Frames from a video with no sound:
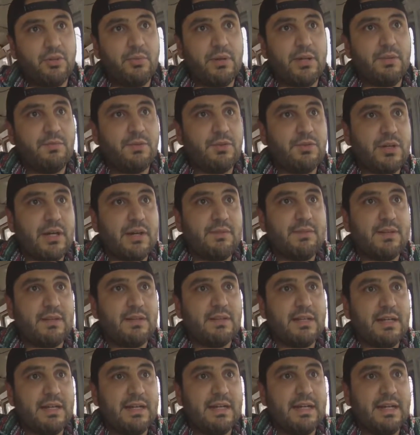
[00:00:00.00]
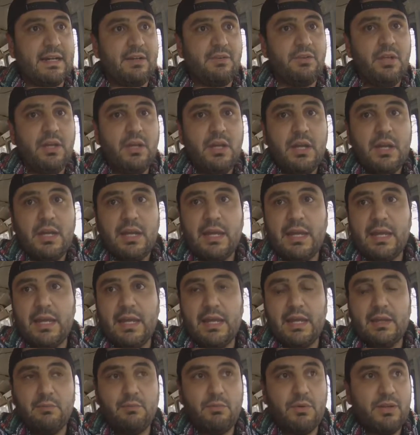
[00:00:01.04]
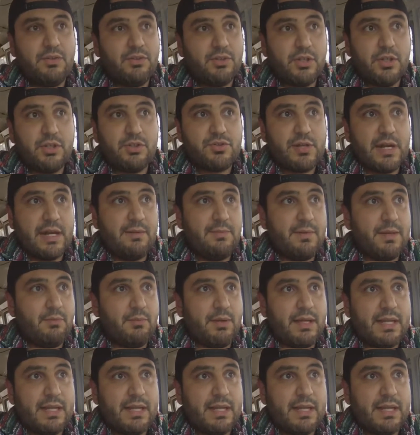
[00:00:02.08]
Wait for traffic to die down, and we started driving.